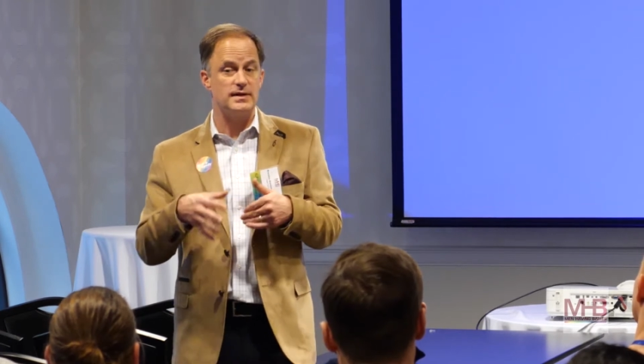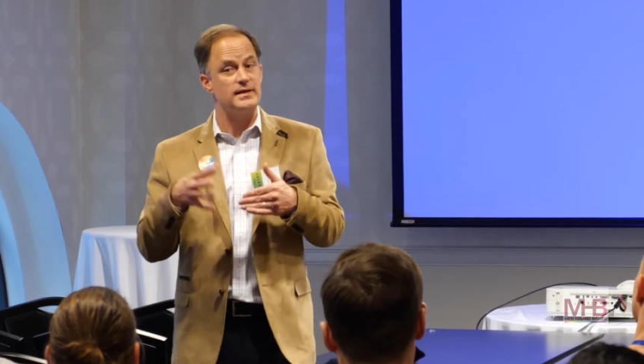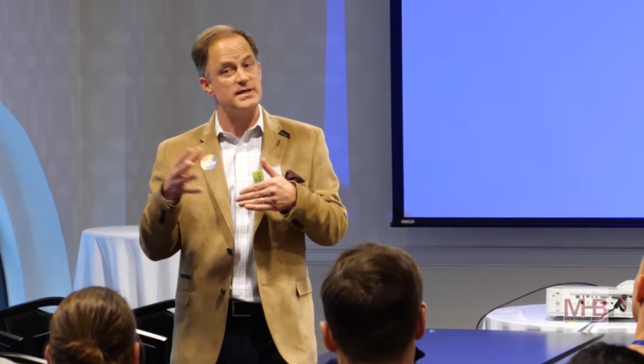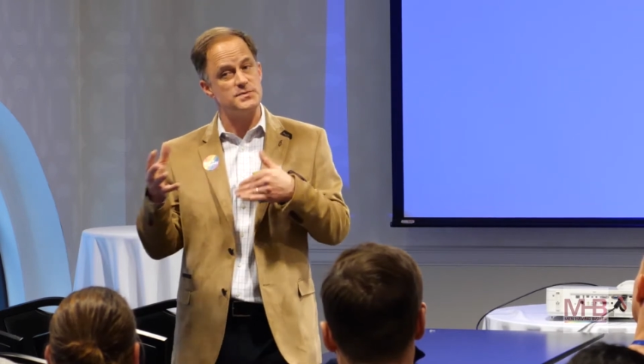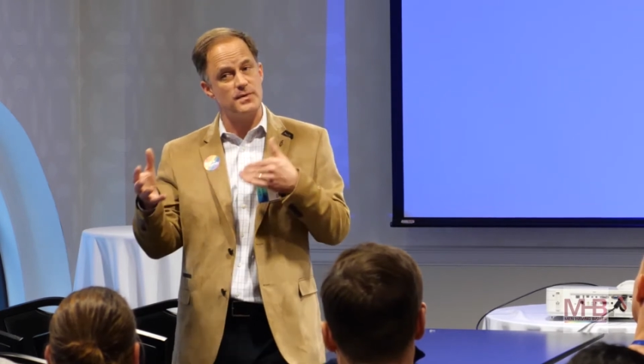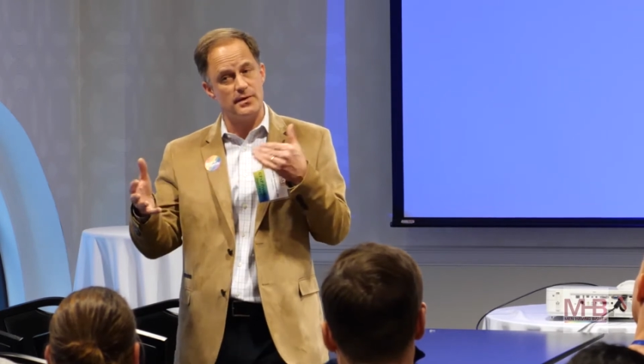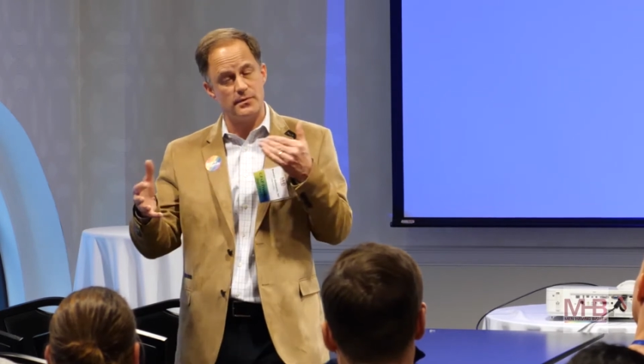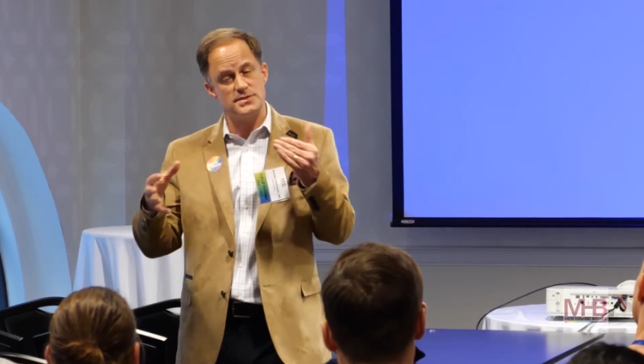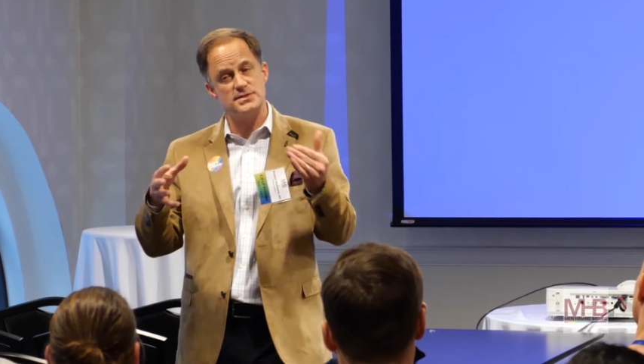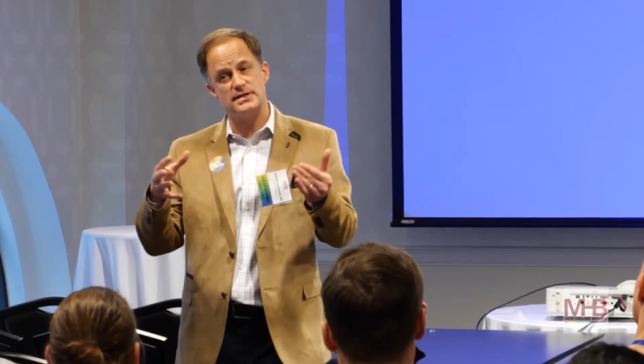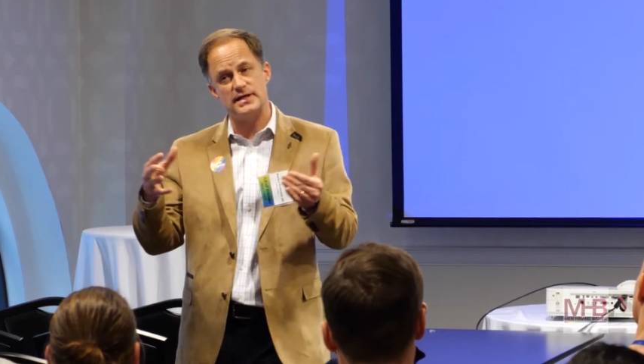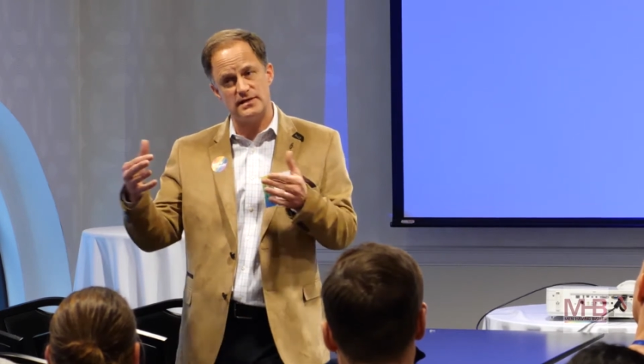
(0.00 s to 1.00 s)
And that's why we're
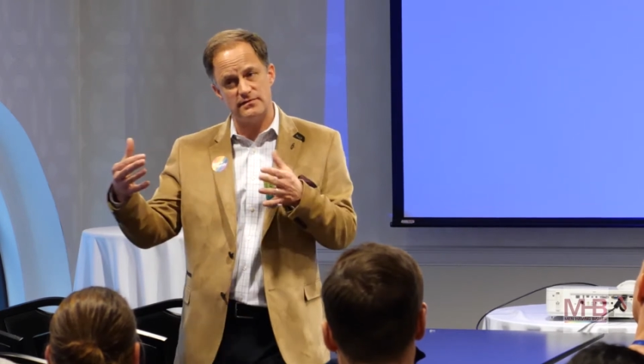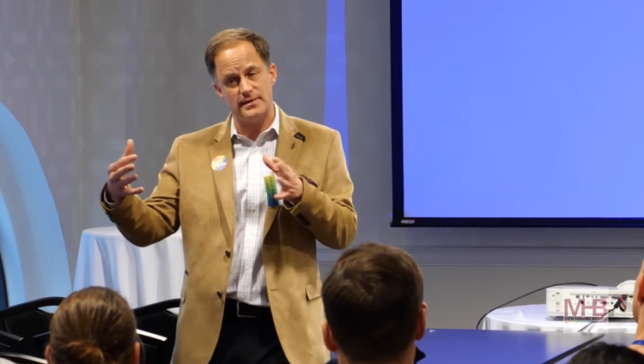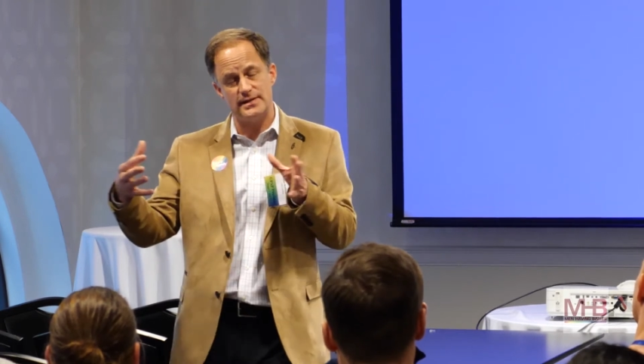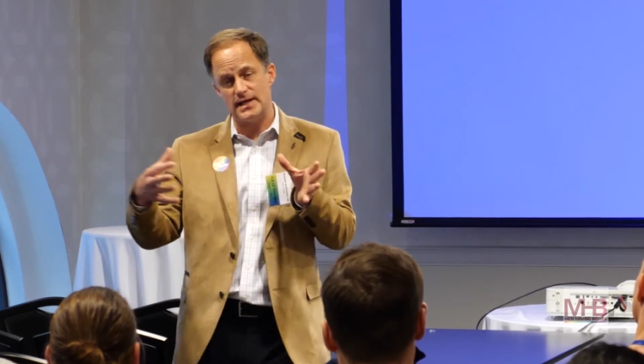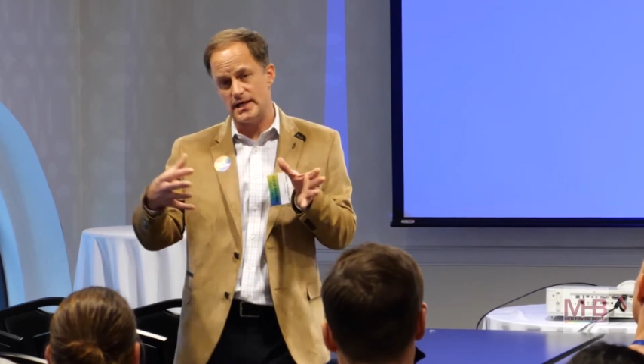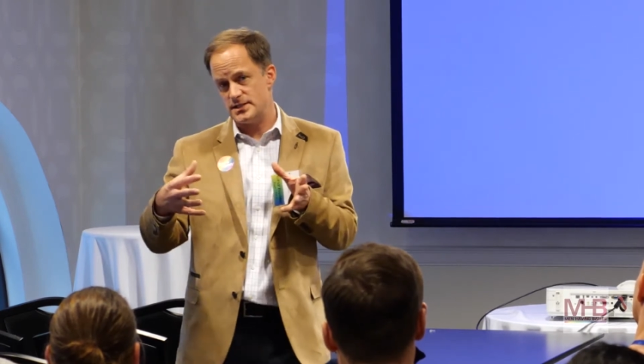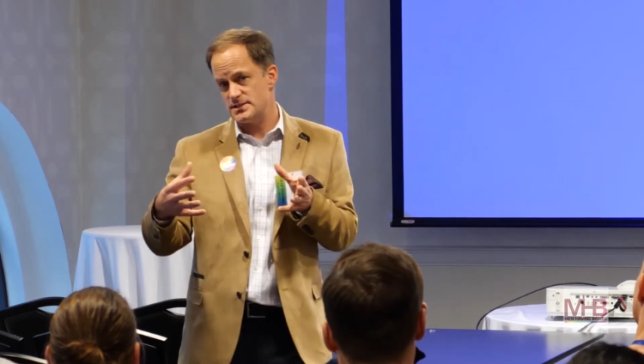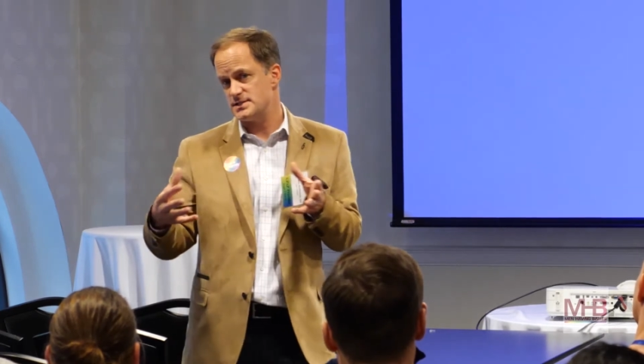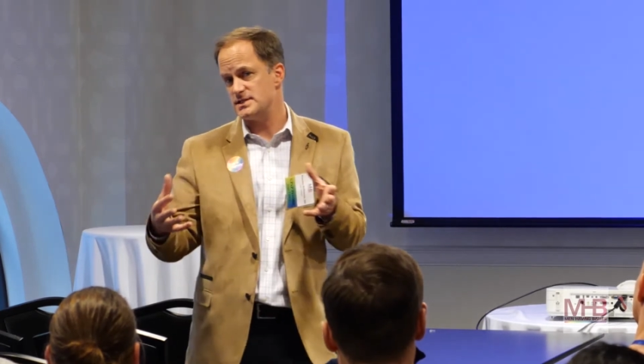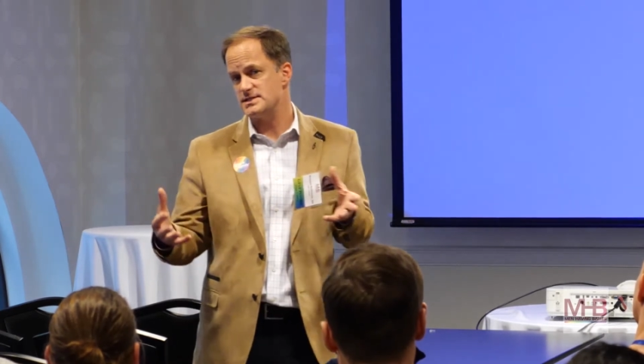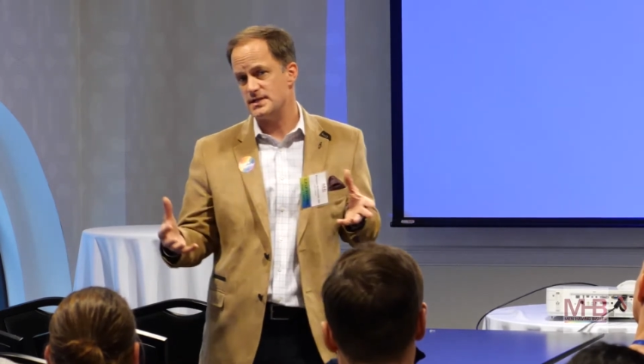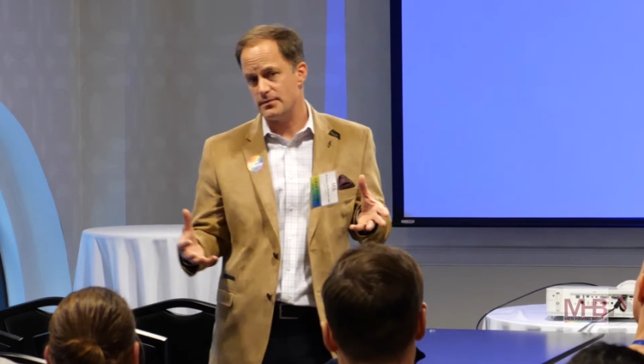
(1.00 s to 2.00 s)
selective about the
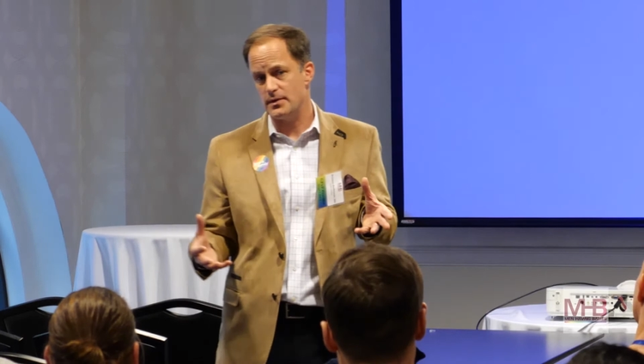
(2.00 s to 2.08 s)
agencies that